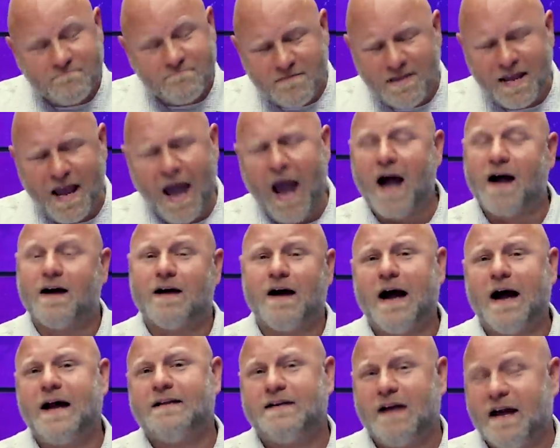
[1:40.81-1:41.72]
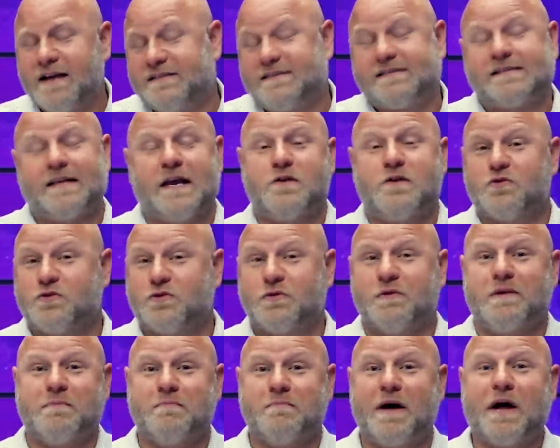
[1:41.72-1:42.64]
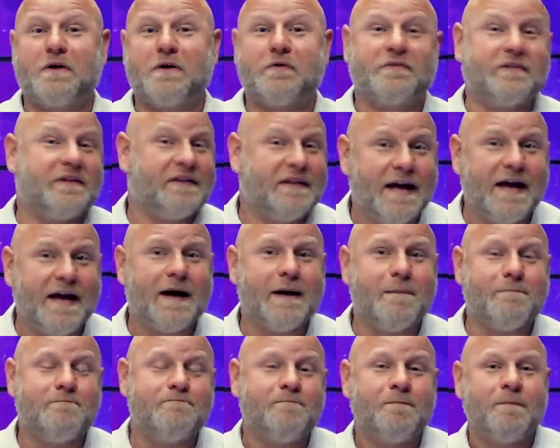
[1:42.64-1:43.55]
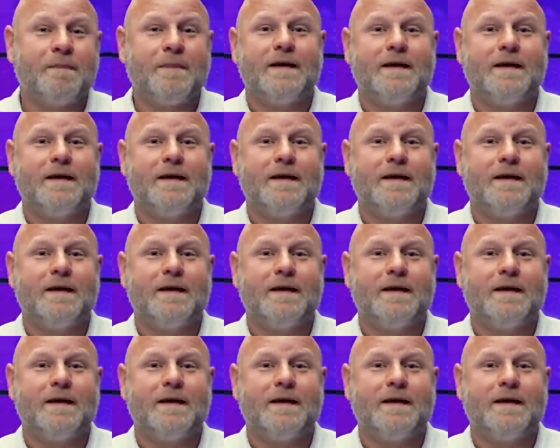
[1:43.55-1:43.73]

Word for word: yeah, I, I'd say you're doing better than them,